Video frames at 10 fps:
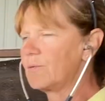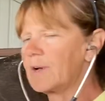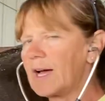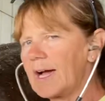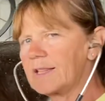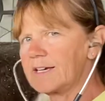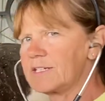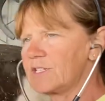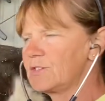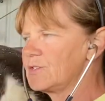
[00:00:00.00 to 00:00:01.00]
What I
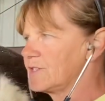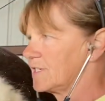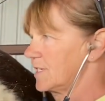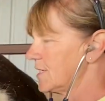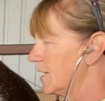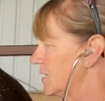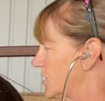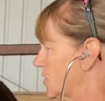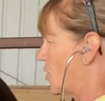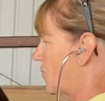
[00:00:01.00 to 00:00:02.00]
like to use the stethoscope